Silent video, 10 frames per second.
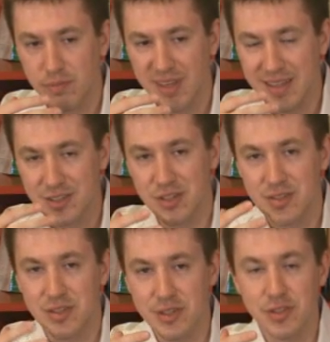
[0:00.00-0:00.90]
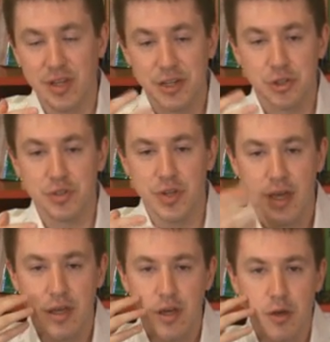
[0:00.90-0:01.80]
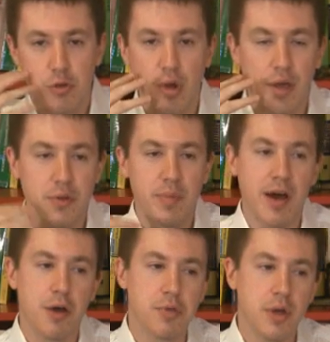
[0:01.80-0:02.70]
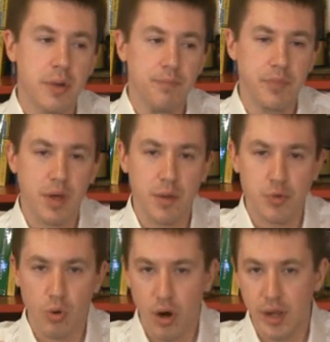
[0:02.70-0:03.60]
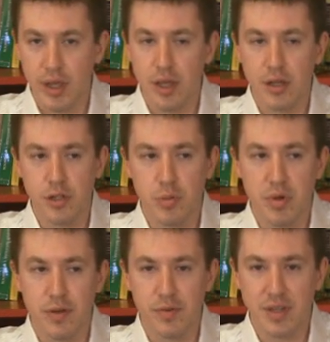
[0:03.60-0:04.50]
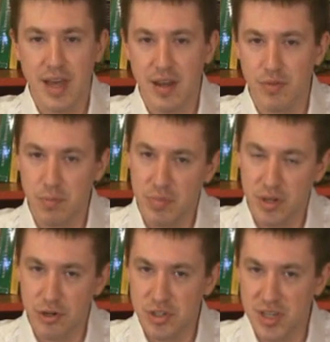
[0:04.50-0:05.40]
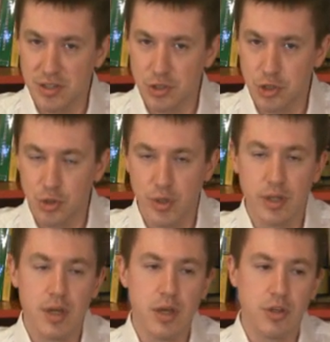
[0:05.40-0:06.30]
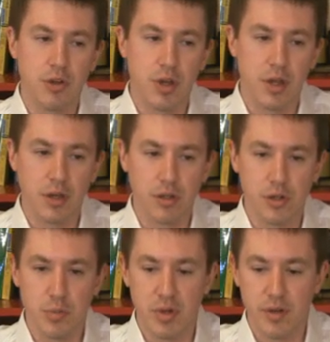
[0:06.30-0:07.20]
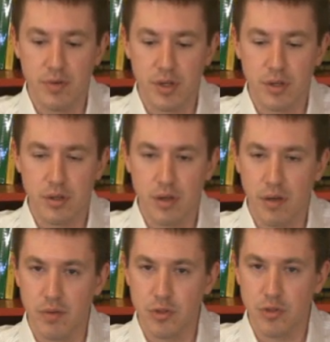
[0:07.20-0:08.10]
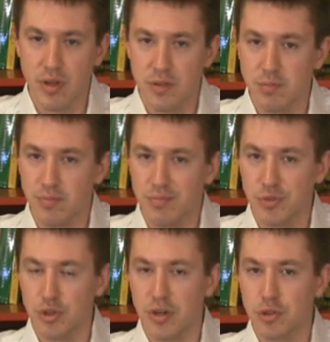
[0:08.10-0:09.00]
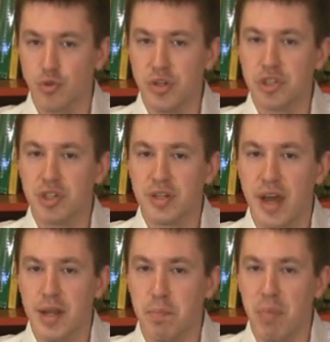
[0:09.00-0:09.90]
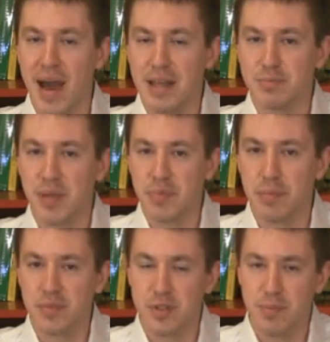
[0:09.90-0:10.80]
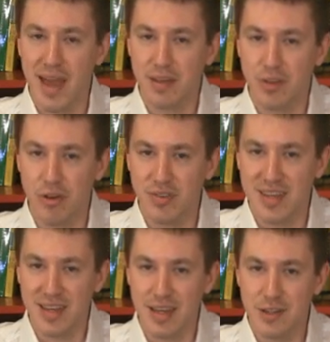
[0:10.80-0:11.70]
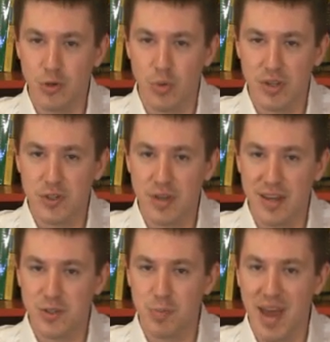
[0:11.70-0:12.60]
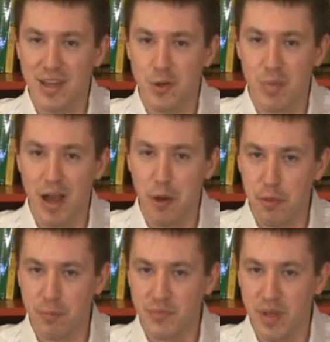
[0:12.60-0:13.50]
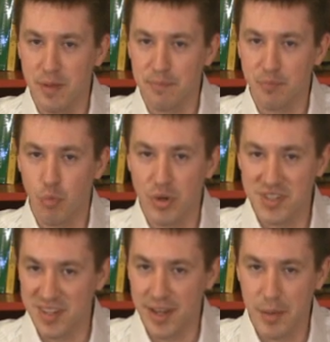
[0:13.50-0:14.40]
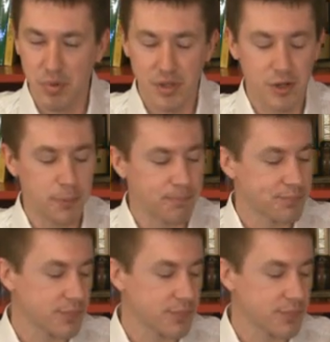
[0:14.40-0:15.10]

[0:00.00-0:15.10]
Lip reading: is consistent, I should say, throughout the mouth. You are getting a little bit of a kind of a bitter tinge to it. You're getting a little bit of a astringent kind of bite smack there at the end. You want to kind of smack your mouth and moisten it up a little.